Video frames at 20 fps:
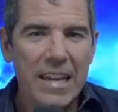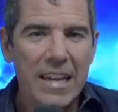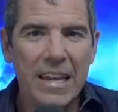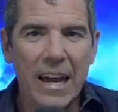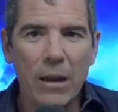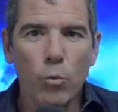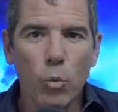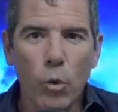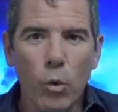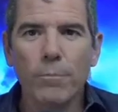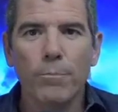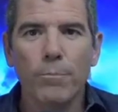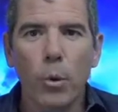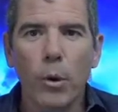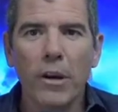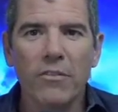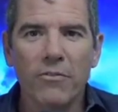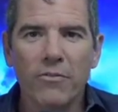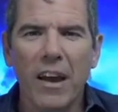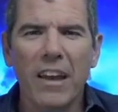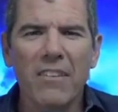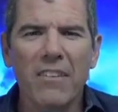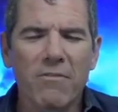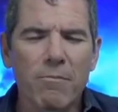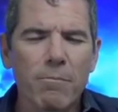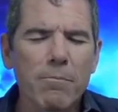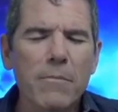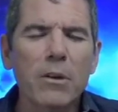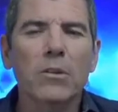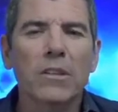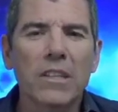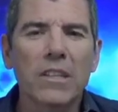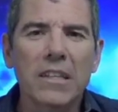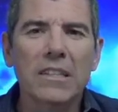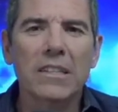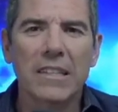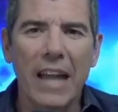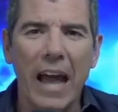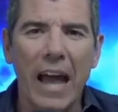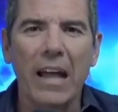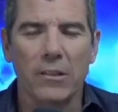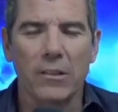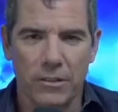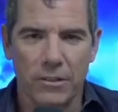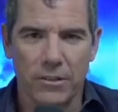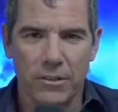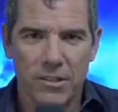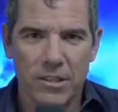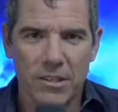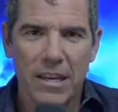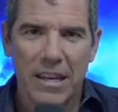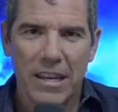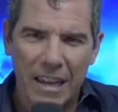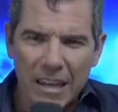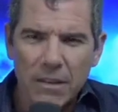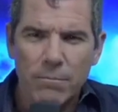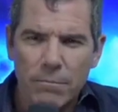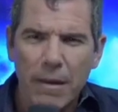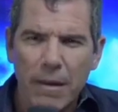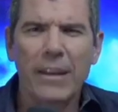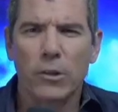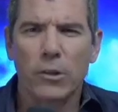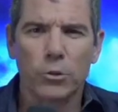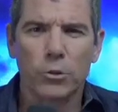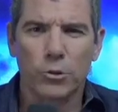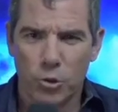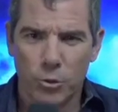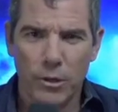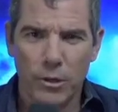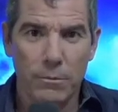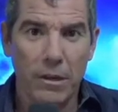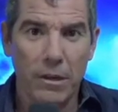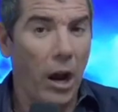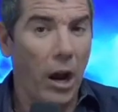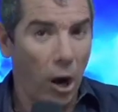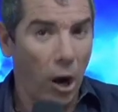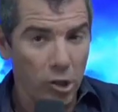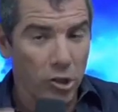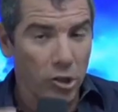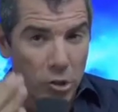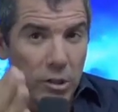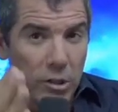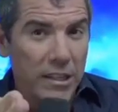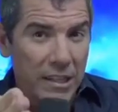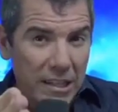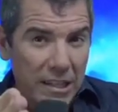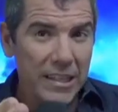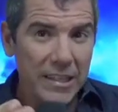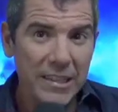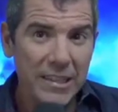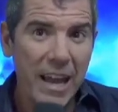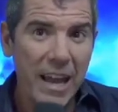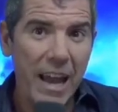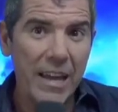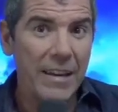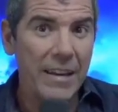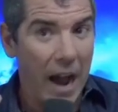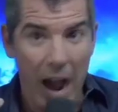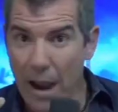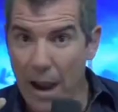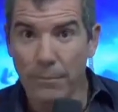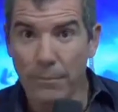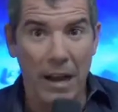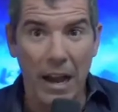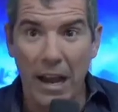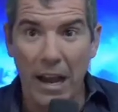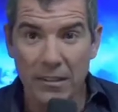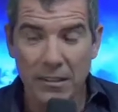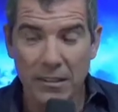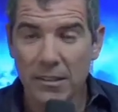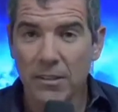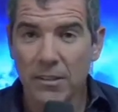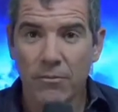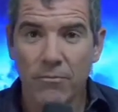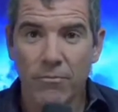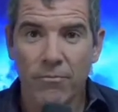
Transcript: He got $1.5 million in medical treatment. Are you going to get that? I'm not.